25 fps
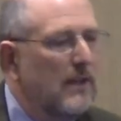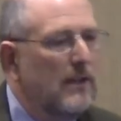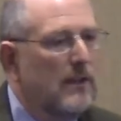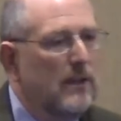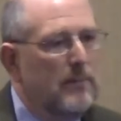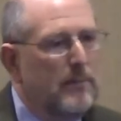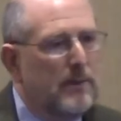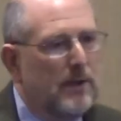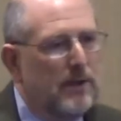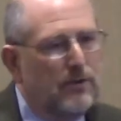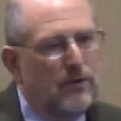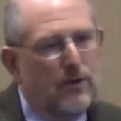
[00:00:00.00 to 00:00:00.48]

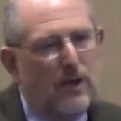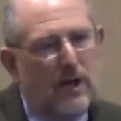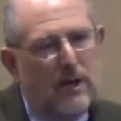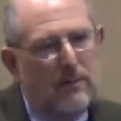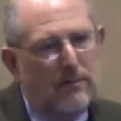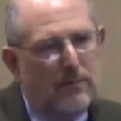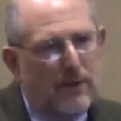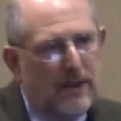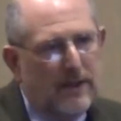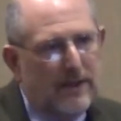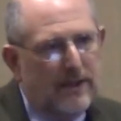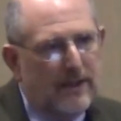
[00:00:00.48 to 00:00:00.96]
limited
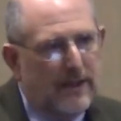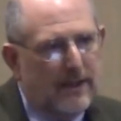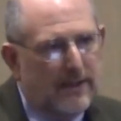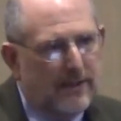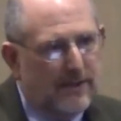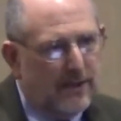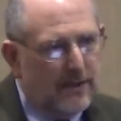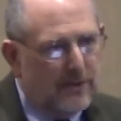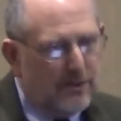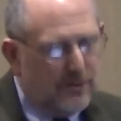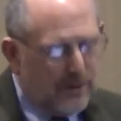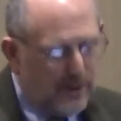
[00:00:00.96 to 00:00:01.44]
timeline to
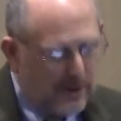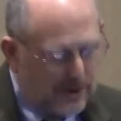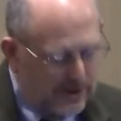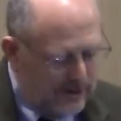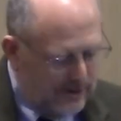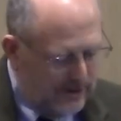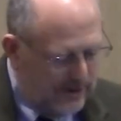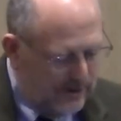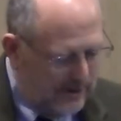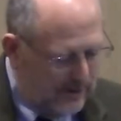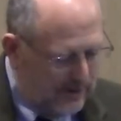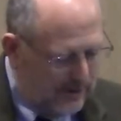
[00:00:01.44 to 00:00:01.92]
get the
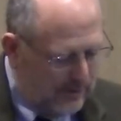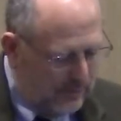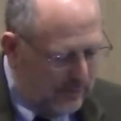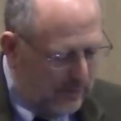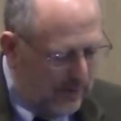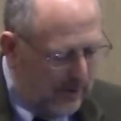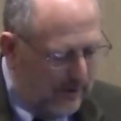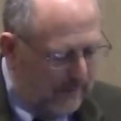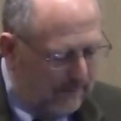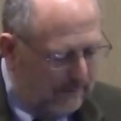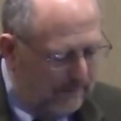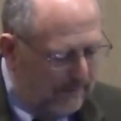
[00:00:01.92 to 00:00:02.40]
construction done as
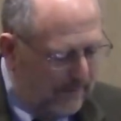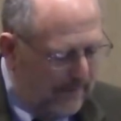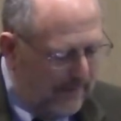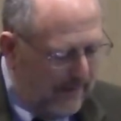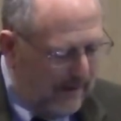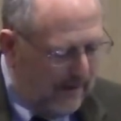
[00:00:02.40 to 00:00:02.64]
well.